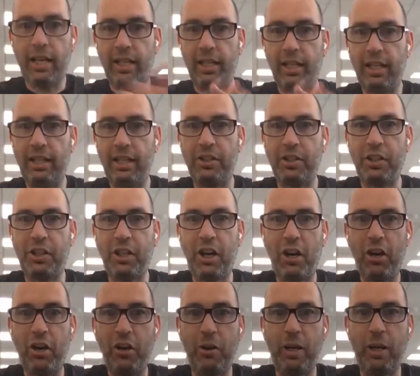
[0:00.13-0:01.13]
Let's
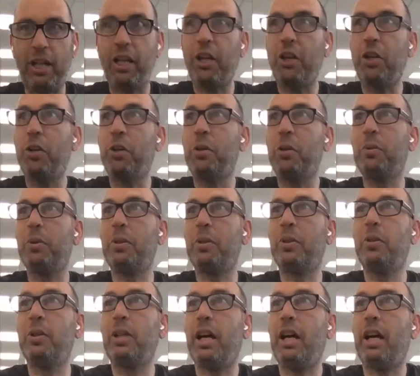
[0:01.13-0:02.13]
go. Hello,
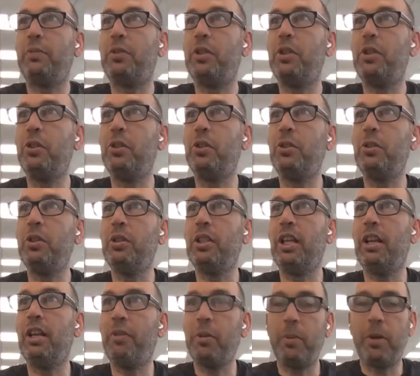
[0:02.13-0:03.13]
good afternoon,
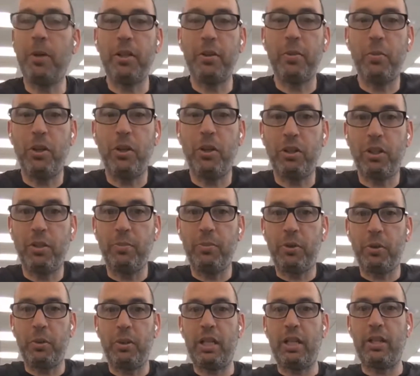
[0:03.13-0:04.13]
everyone, and welcome
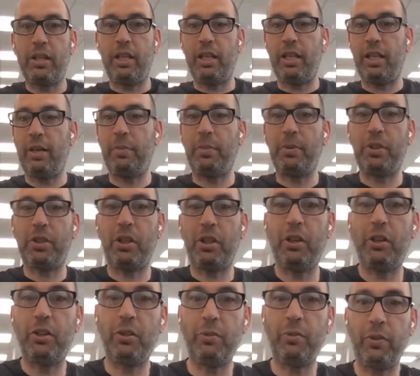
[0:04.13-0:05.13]
to another
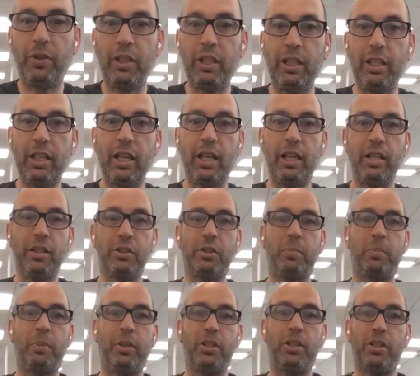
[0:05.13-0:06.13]
episode of the
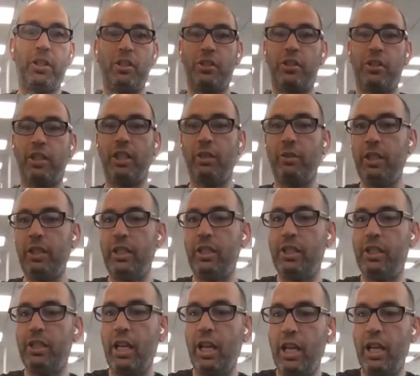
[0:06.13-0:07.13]
Espresso
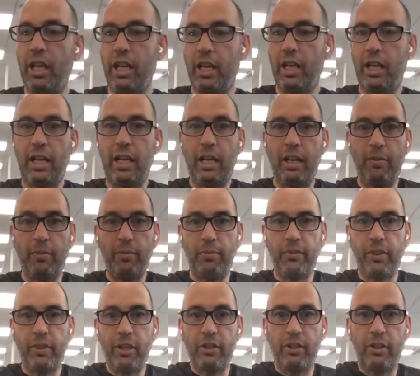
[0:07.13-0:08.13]
series. For
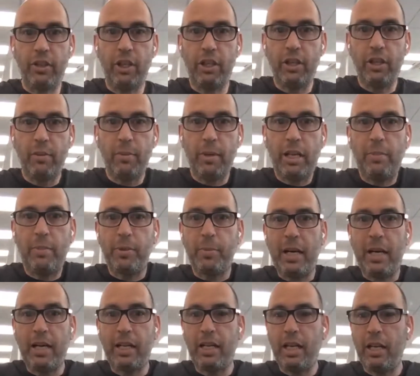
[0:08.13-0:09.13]
those who don't know, my name is
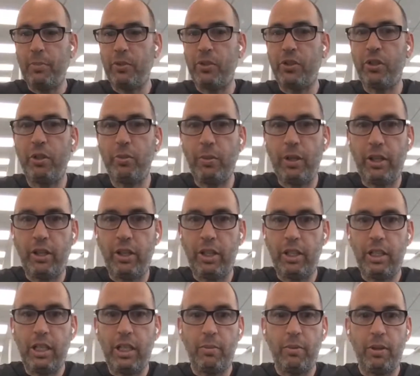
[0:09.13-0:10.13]
Mark Armstrong, one of
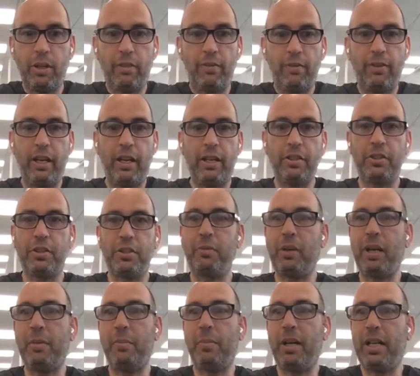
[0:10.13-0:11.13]
the founders of
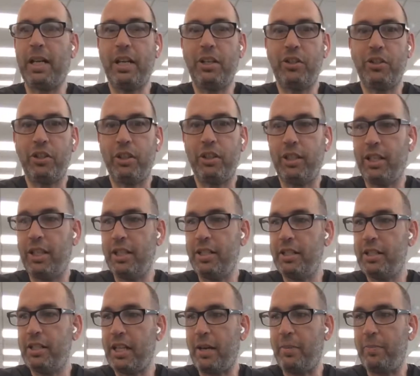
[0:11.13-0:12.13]
RateMyAgent,
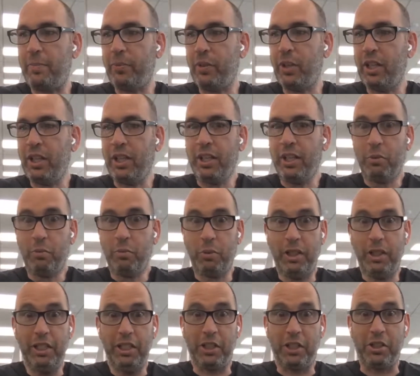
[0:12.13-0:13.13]
and
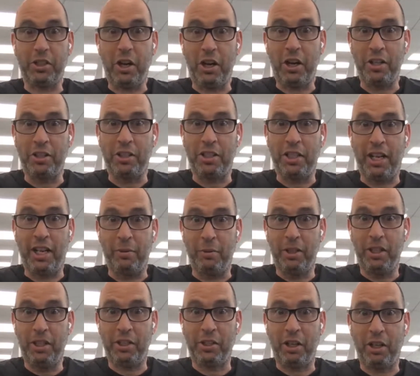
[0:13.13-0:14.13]
really excited today.
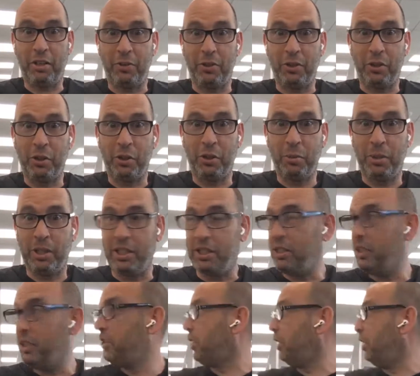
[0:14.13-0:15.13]
Really excited for two reasons.